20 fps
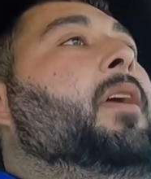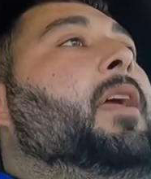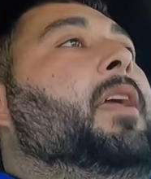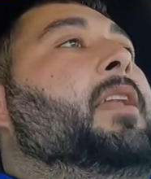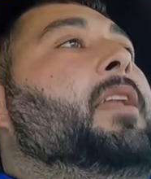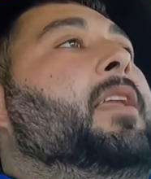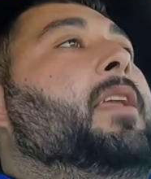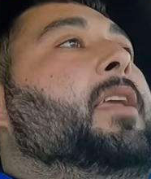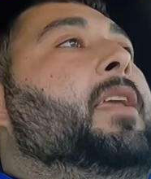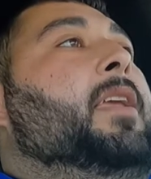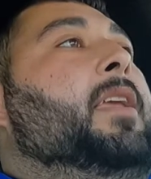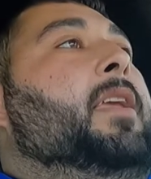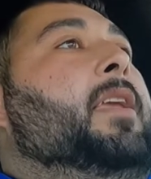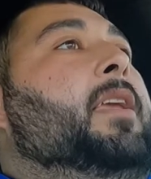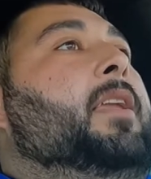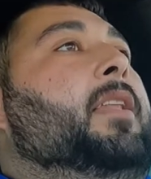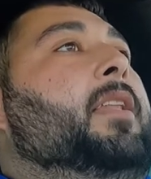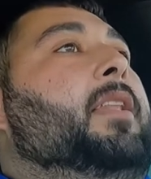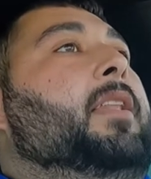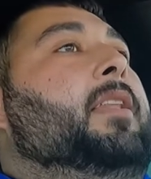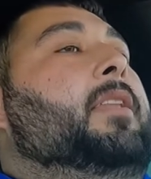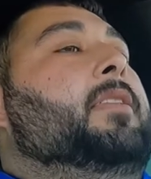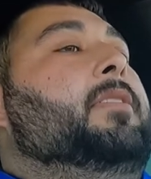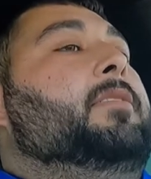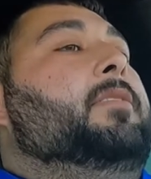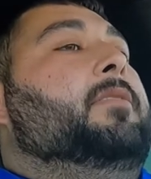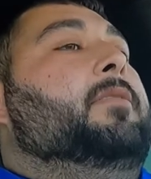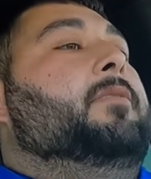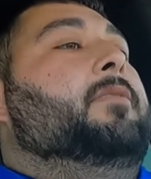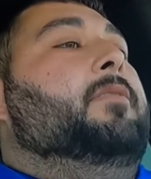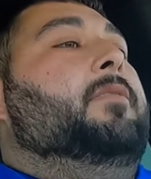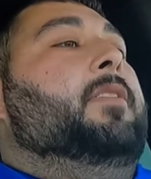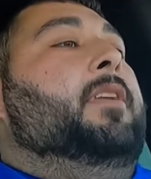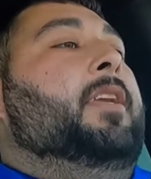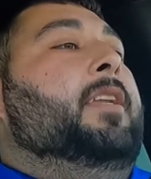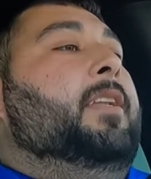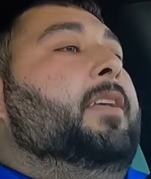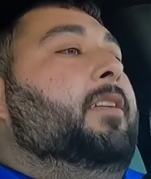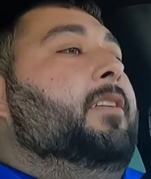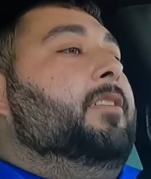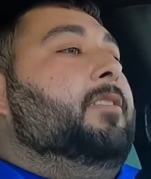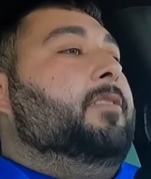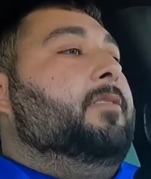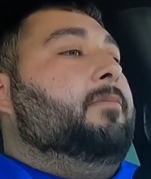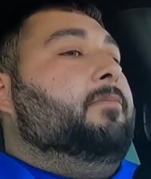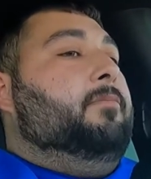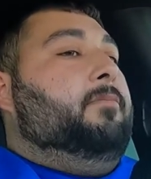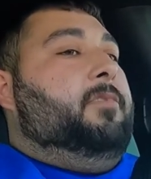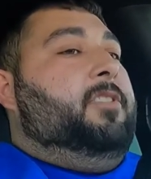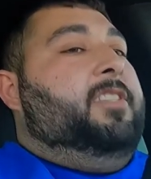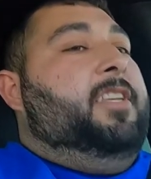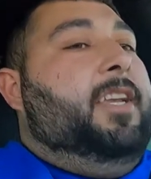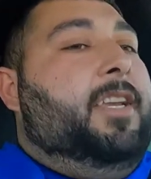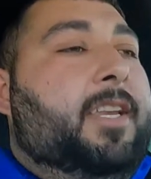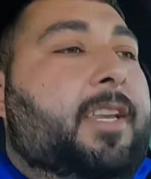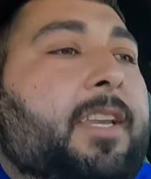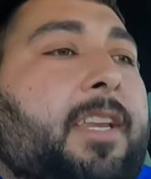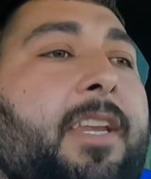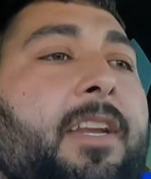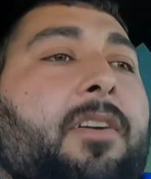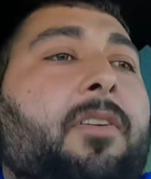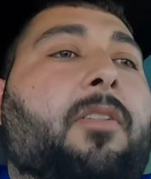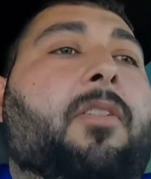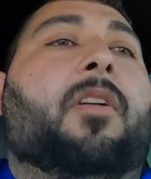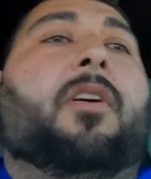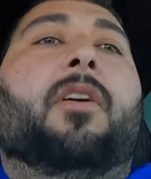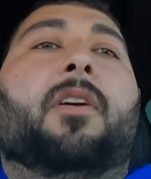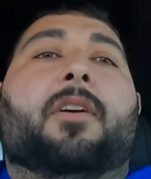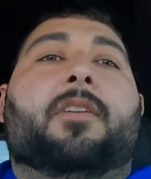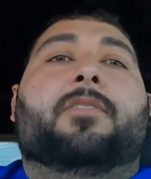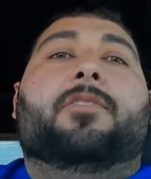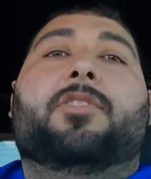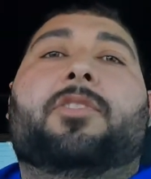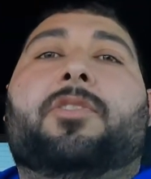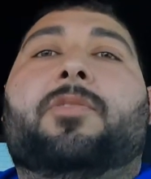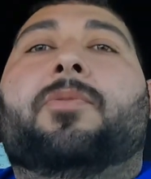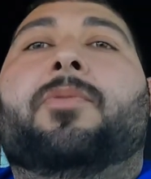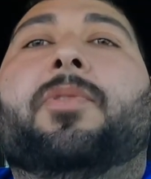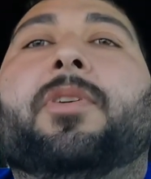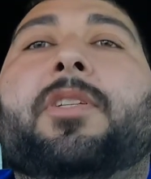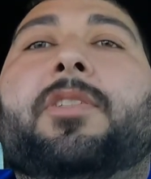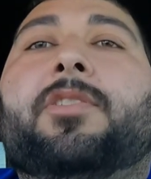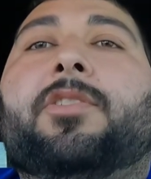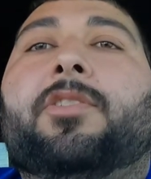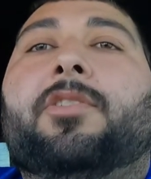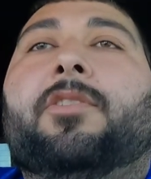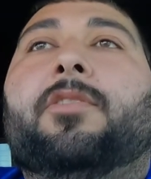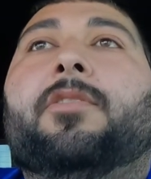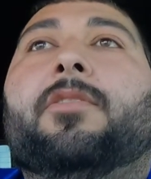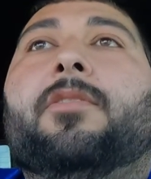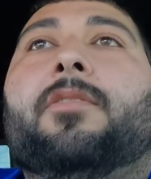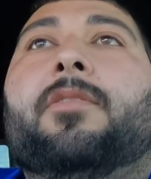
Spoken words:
and he did a 2nd gear launch, which,